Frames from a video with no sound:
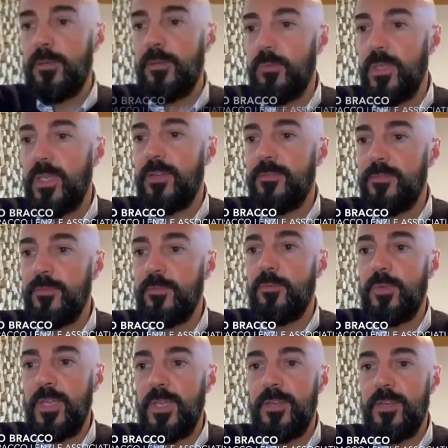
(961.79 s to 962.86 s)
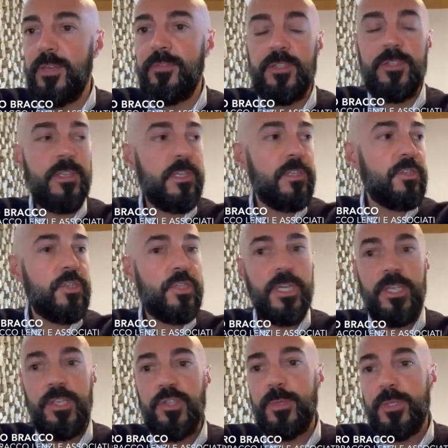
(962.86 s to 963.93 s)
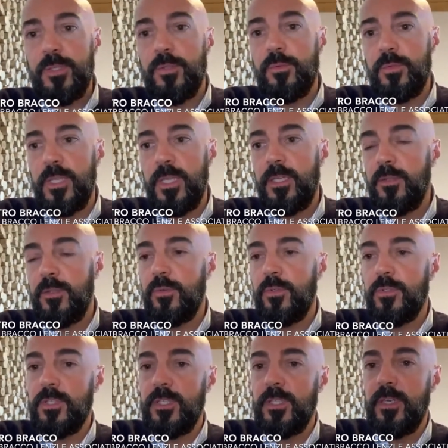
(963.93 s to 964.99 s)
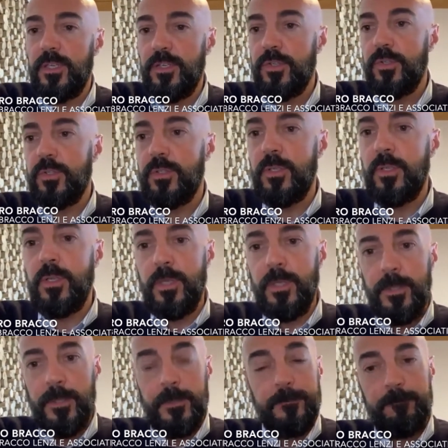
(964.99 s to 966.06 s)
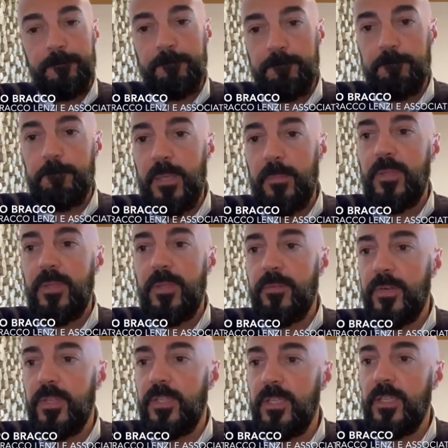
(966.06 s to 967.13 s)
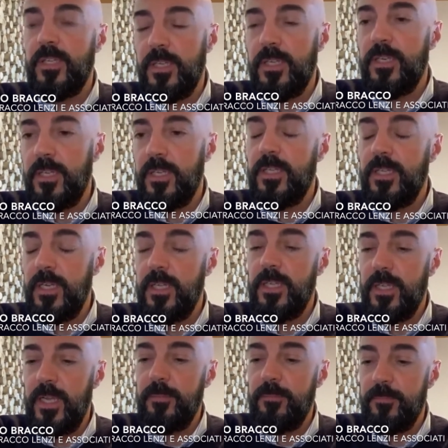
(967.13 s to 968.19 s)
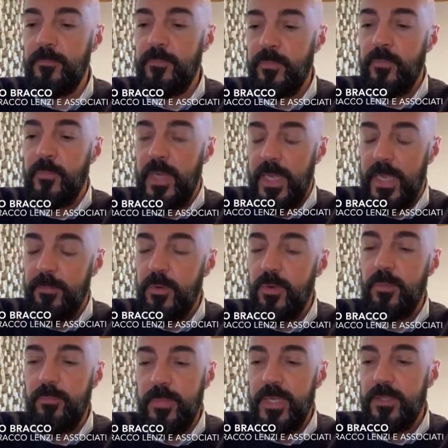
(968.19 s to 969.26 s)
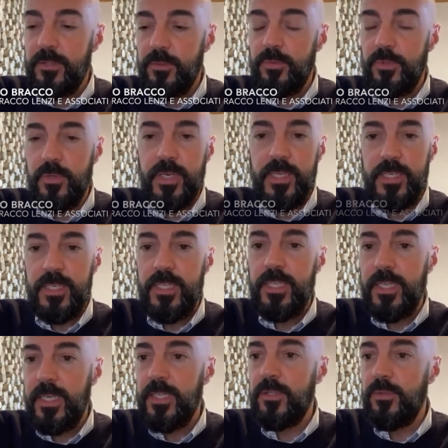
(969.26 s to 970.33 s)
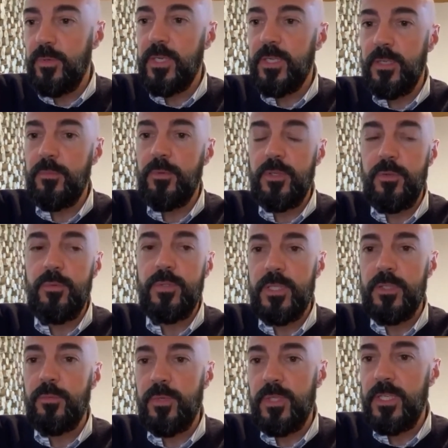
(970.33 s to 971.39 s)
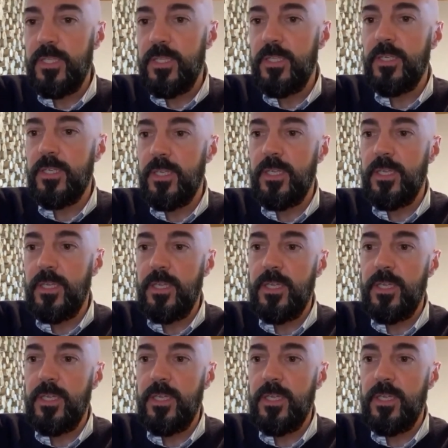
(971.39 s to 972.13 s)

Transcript: have a changement to take into consideration, maybe rethinking, and I'm going back to your idea. I do agree with you that we need a